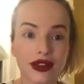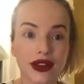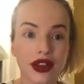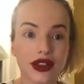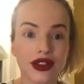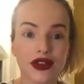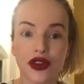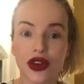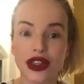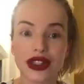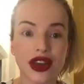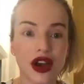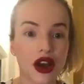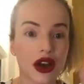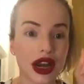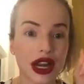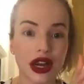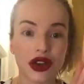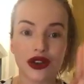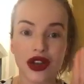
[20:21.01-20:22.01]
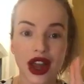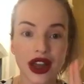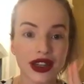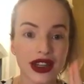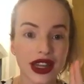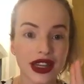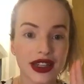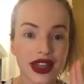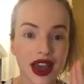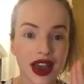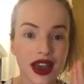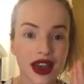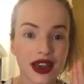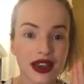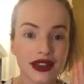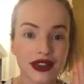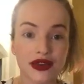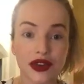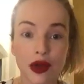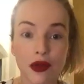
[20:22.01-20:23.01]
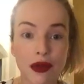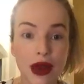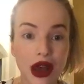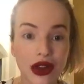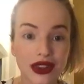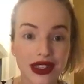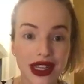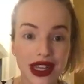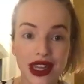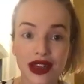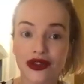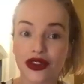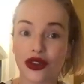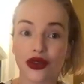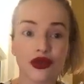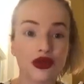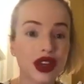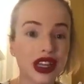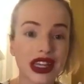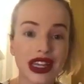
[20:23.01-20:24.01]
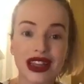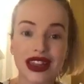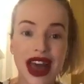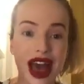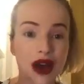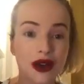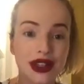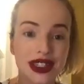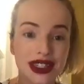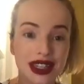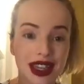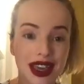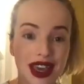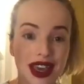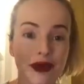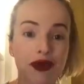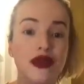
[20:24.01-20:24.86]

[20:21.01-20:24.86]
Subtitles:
That's the voice that Ariana Grande does for belting, for really loud singing.